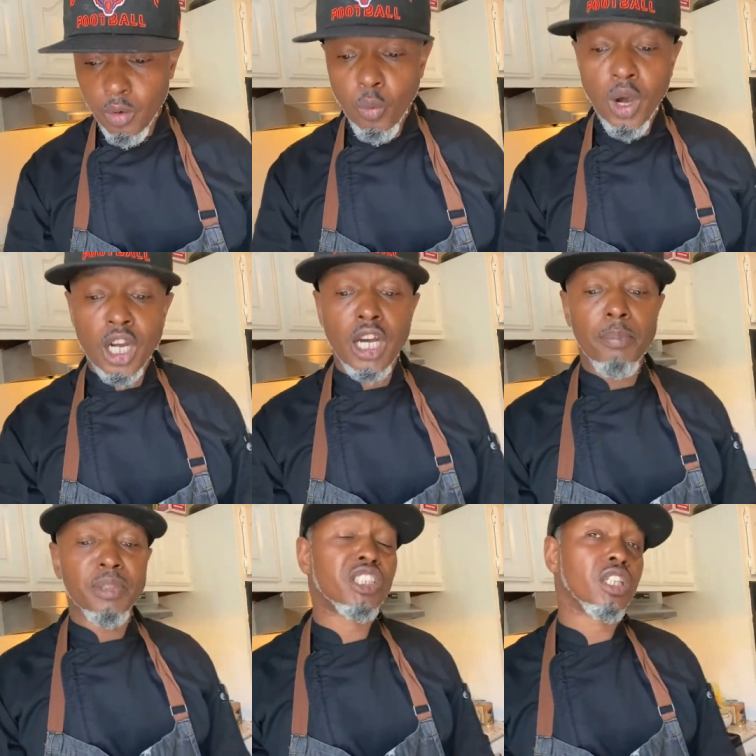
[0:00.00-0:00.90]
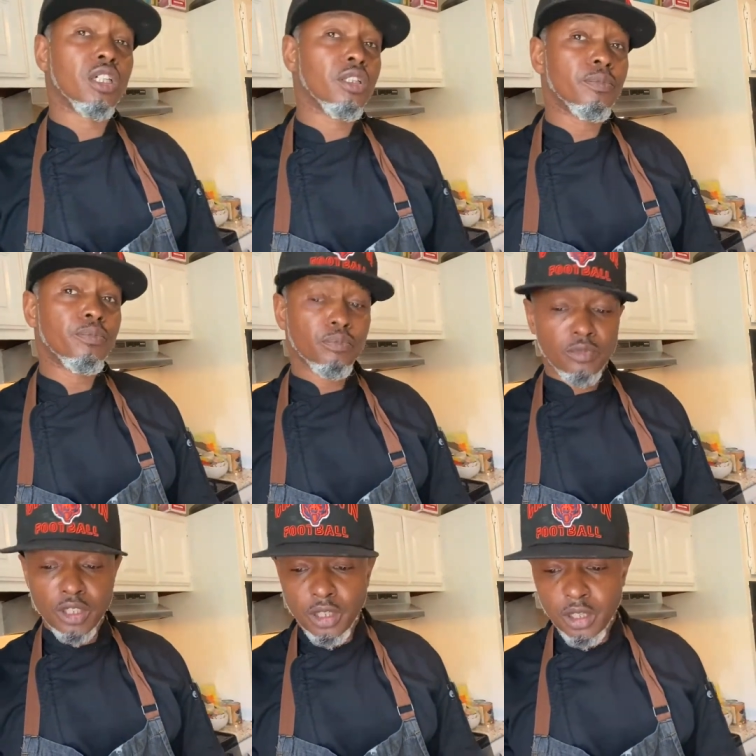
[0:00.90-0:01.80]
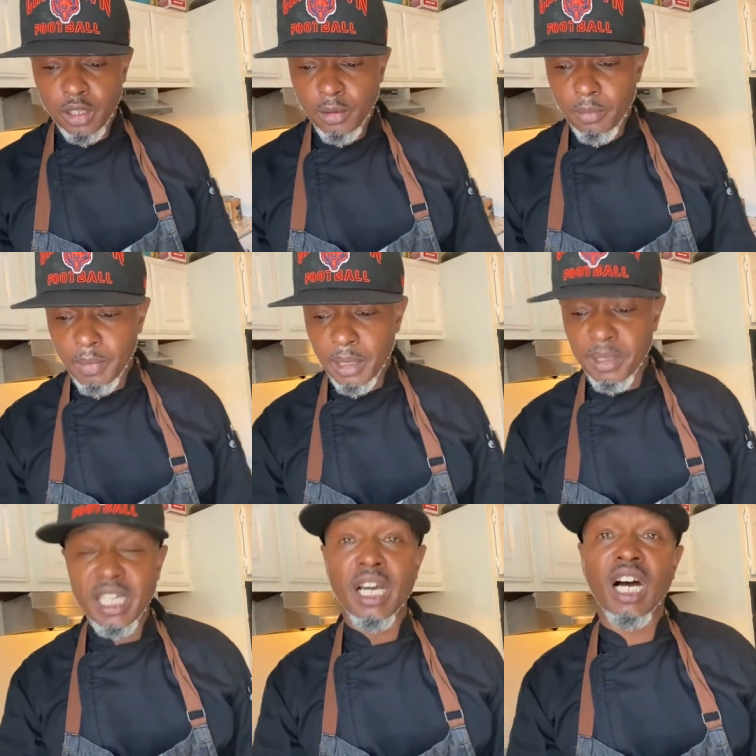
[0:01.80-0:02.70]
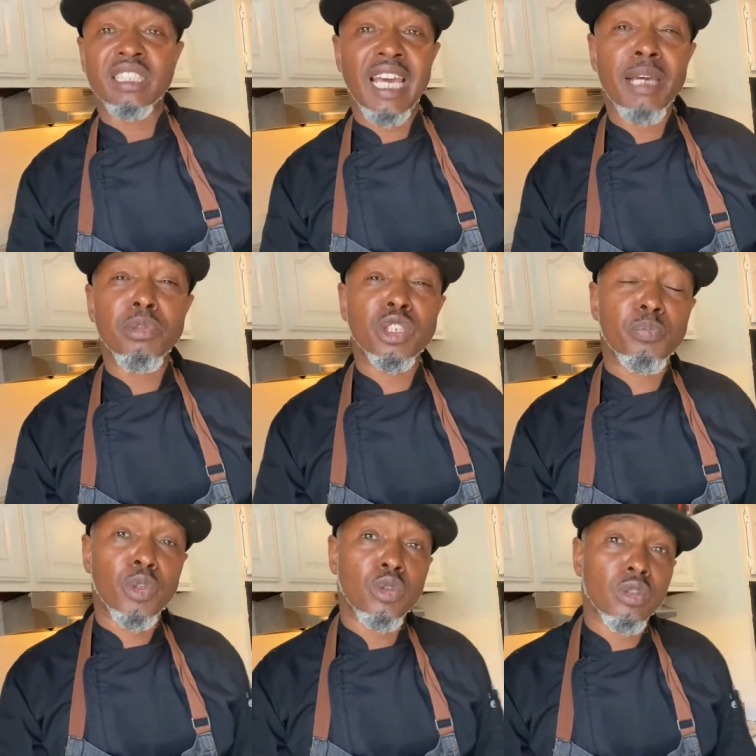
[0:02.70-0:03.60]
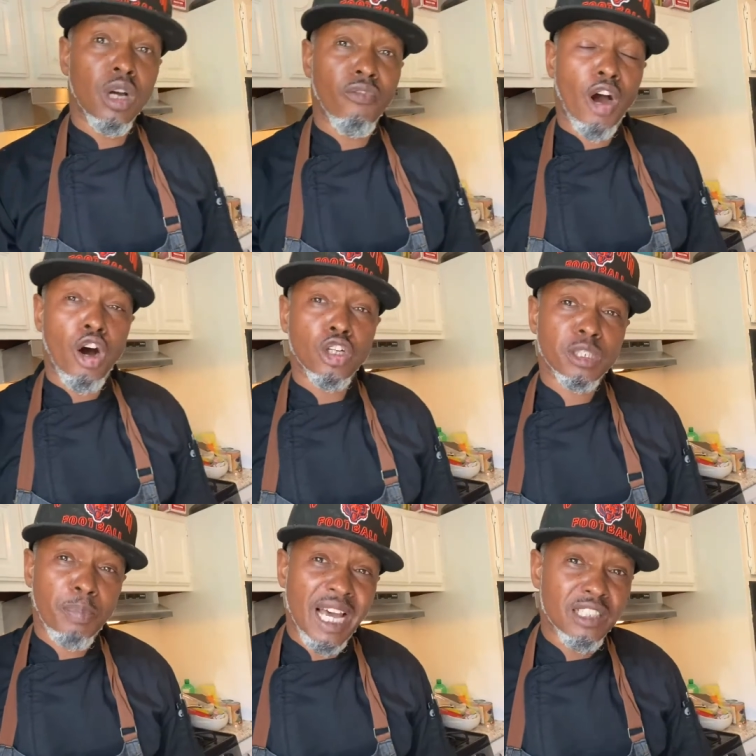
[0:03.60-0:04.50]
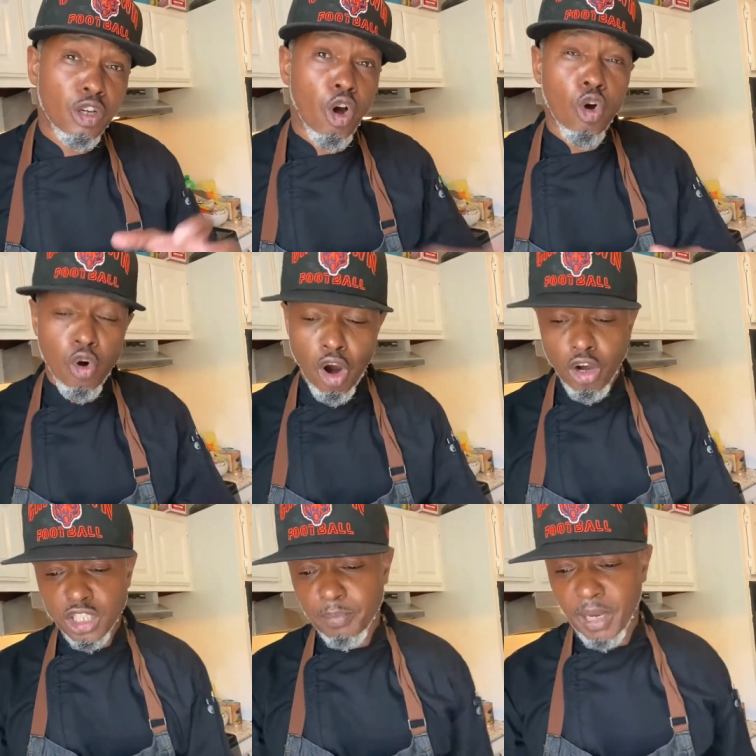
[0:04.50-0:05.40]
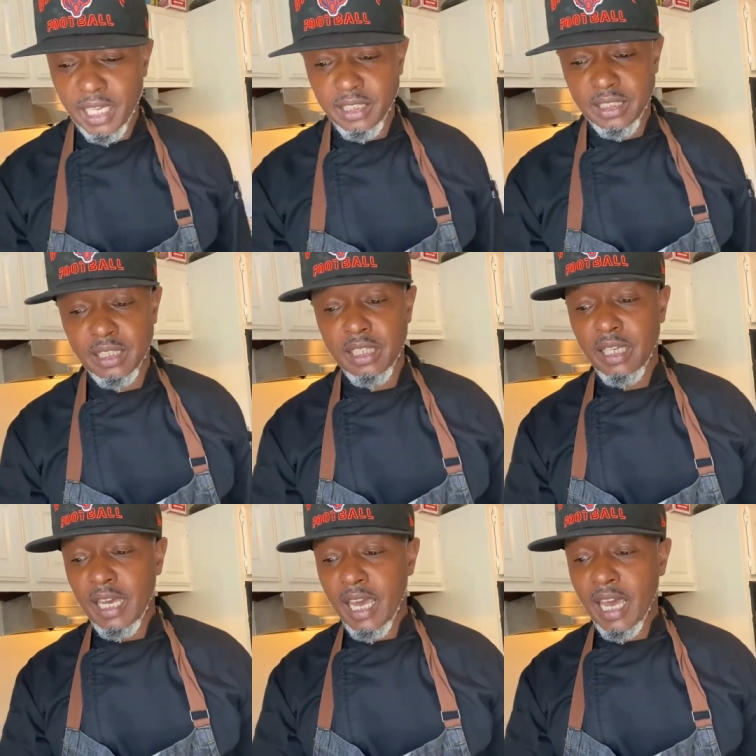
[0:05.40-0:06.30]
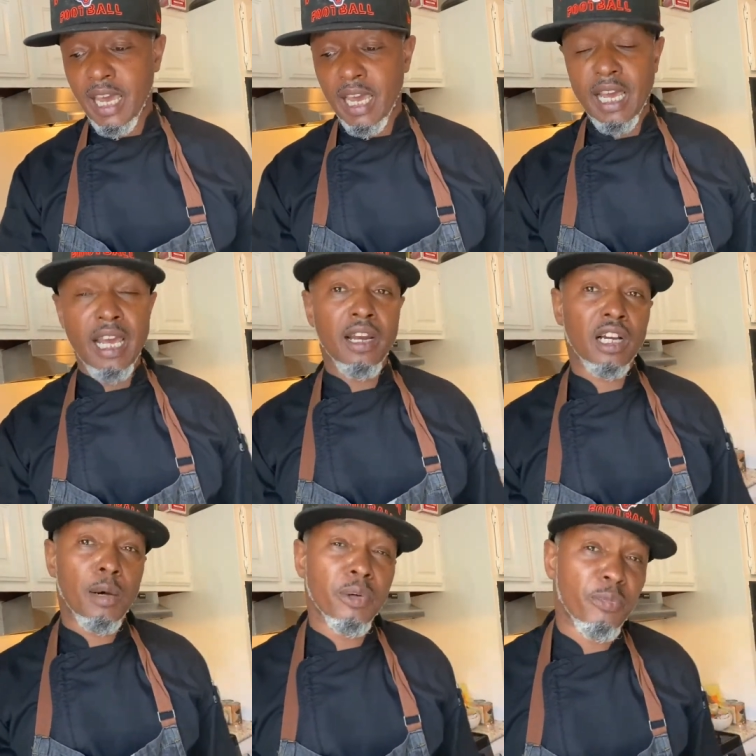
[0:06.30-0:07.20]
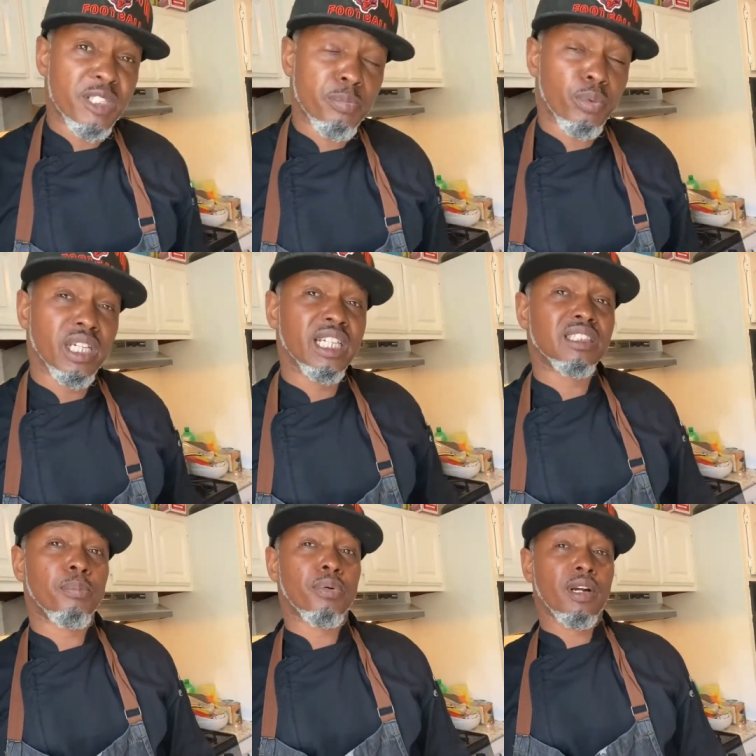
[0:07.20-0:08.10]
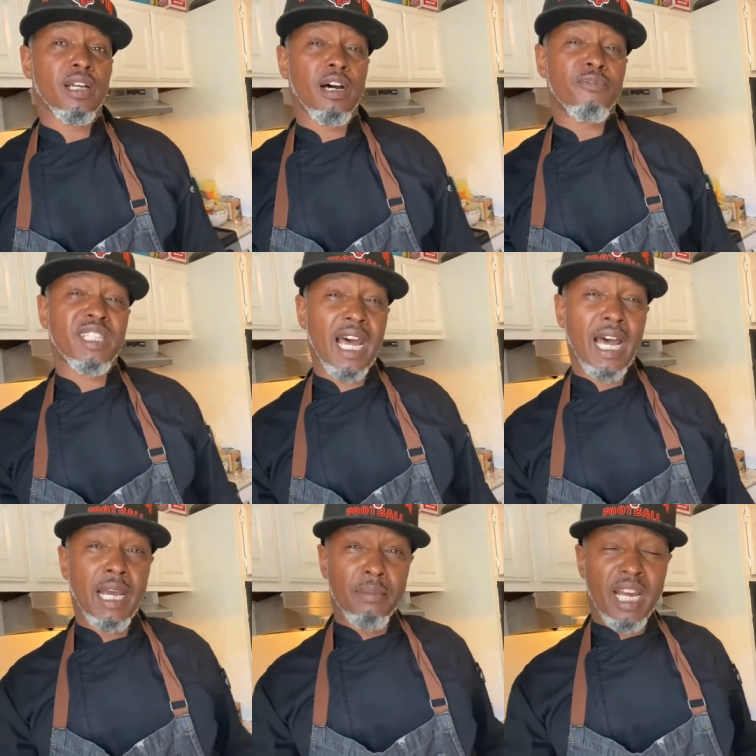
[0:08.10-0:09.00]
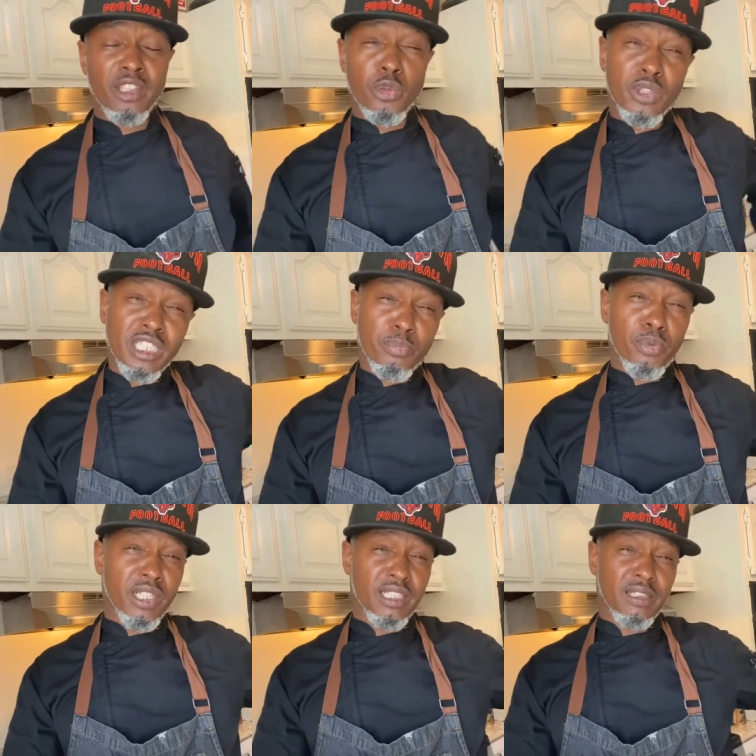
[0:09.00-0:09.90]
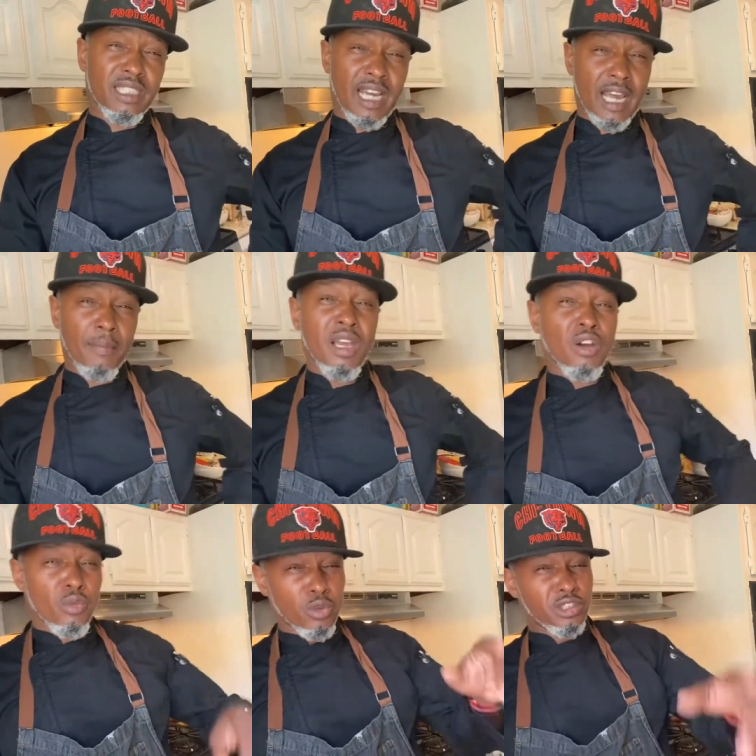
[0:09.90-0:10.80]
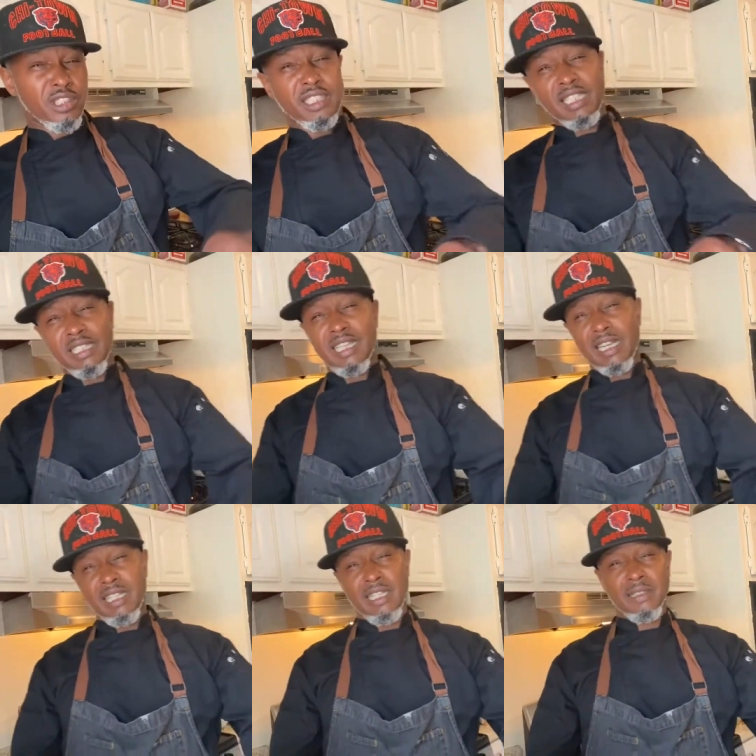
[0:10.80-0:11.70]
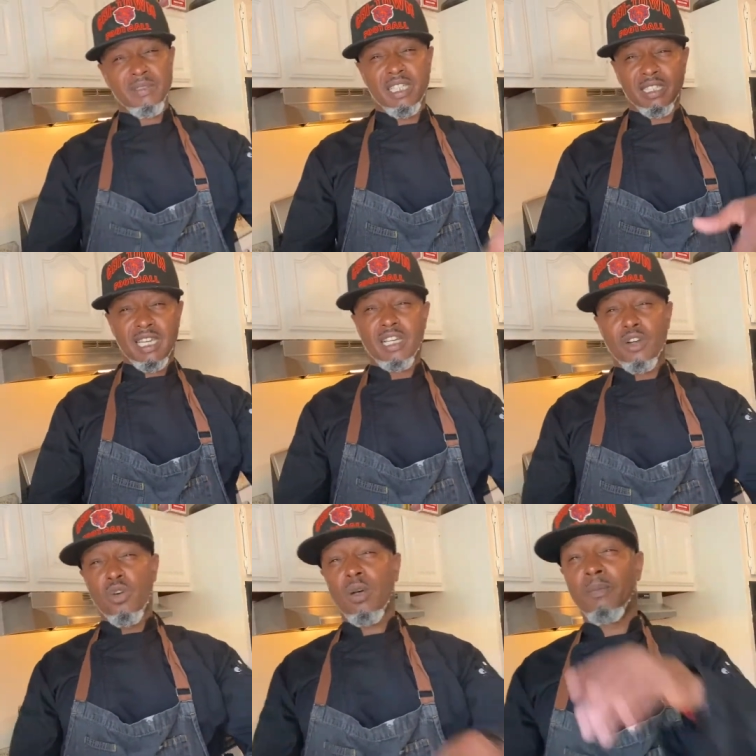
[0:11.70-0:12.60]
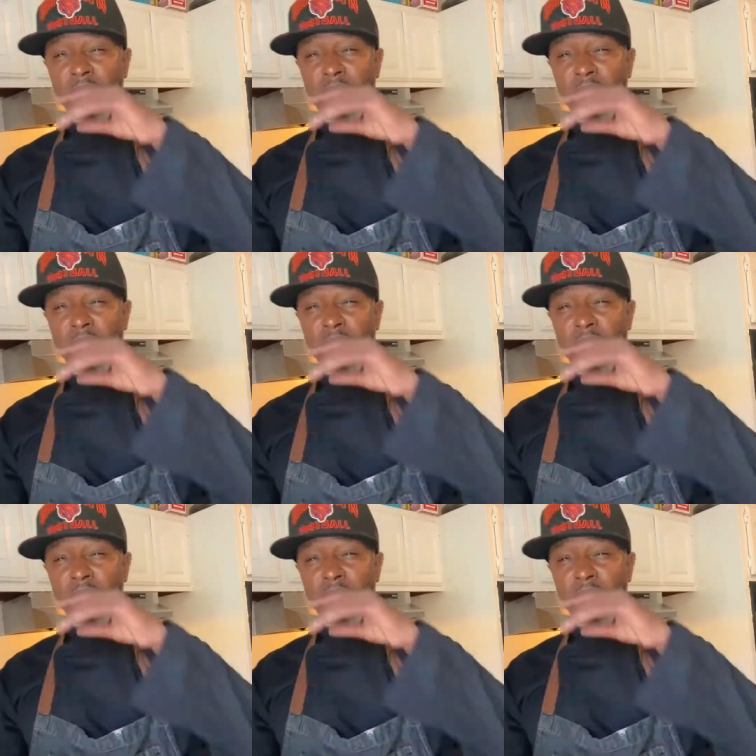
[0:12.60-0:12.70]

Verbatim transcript: one cup of sugar, maybe a tablespoon of allspice, whole allspice, and a couple of sprigs of, of thyme, like three sprigs of thyme. I want you to get that in, get that going,